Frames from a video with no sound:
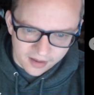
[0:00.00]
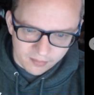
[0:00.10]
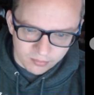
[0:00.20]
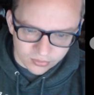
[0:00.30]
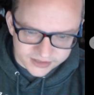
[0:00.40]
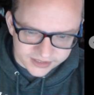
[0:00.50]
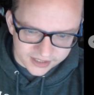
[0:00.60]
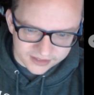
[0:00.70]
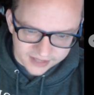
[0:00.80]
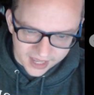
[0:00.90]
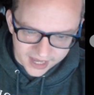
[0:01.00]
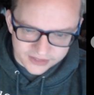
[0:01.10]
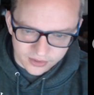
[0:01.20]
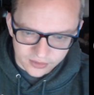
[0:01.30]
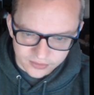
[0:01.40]
Brisket and
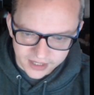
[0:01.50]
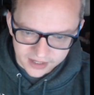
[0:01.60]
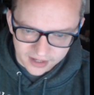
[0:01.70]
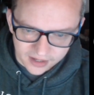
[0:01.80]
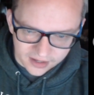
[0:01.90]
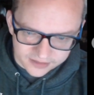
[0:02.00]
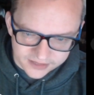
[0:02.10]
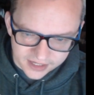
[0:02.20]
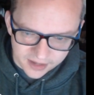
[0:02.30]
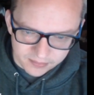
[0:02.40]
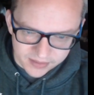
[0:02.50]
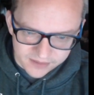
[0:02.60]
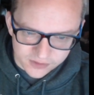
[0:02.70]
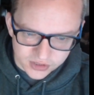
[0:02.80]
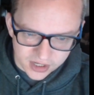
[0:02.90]
queso take on
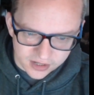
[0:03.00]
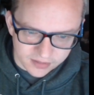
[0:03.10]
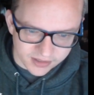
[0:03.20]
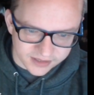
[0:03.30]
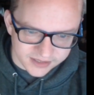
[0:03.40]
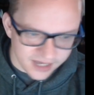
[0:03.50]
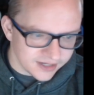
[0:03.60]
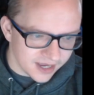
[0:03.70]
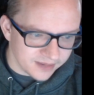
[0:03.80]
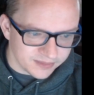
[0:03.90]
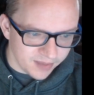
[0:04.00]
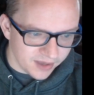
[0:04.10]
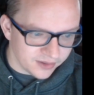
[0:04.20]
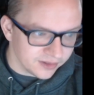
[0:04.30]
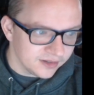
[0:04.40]
beef and cheddar, but 10 times
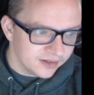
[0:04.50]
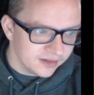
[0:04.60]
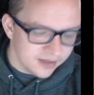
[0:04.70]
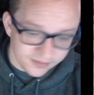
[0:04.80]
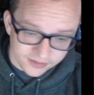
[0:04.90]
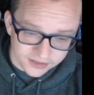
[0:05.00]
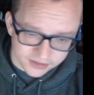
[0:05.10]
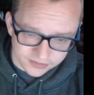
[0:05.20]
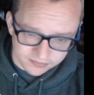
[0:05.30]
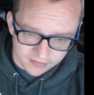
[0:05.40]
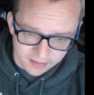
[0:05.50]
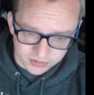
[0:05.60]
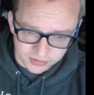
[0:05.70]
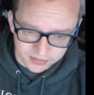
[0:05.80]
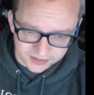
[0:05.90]
better. This is just, I'm
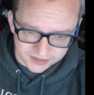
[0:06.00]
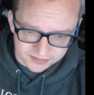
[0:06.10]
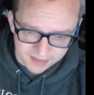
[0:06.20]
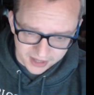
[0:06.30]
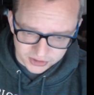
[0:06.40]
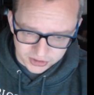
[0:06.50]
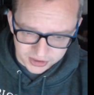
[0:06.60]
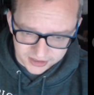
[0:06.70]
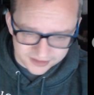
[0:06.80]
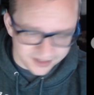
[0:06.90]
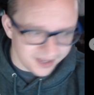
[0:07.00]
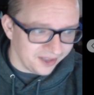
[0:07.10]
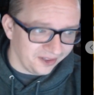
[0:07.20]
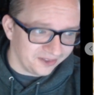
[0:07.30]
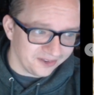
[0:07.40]
assuming this is mac and cheese,
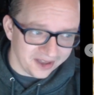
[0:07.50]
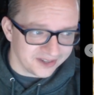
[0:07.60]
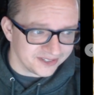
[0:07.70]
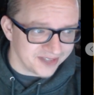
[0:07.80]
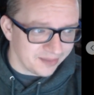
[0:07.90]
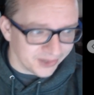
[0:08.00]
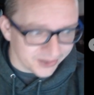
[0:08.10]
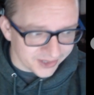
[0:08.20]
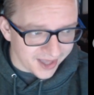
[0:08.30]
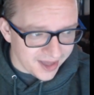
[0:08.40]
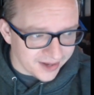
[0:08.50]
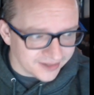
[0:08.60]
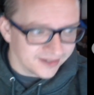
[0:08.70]
and I got to stop looking at it.